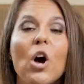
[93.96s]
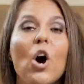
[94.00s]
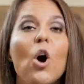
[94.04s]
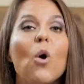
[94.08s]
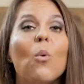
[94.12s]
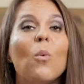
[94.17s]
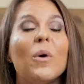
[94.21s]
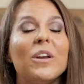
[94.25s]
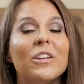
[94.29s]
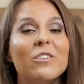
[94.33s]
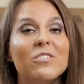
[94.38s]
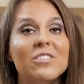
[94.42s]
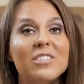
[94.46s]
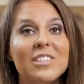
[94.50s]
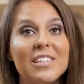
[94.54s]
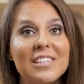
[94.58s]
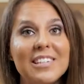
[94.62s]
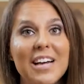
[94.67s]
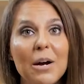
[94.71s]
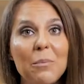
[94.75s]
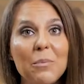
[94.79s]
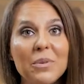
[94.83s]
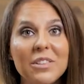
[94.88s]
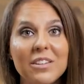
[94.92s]
When you sit
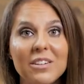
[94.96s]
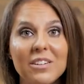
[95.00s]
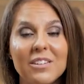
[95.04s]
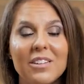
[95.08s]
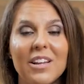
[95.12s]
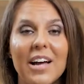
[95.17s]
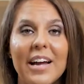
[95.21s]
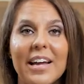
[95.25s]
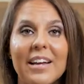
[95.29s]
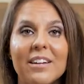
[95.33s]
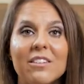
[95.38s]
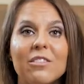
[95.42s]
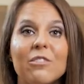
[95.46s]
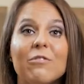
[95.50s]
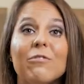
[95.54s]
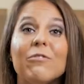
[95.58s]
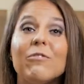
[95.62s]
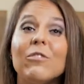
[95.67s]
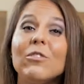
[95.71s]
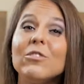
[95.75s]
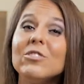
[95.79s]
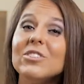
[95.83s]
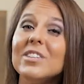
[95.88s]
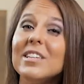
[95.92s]
down with the client, the
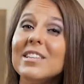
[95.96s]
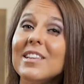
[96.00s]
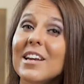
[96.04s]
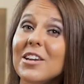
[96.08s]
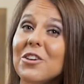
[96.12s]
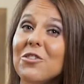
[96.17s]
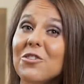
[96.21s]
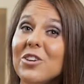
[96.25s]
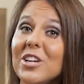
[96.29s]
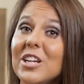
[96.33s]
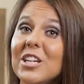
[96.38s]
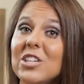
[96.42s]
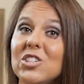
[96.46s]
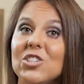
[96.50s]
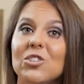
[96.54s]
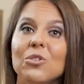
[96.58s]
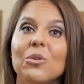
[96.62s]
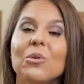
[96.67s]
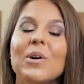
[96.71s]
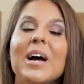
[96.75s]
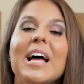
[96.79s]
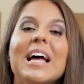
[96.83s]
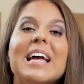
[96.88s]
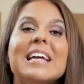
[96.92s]
first thing that you're gonna
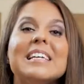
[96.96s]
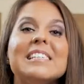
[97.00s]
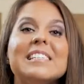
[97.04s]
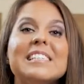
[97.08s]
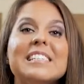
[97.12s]
do is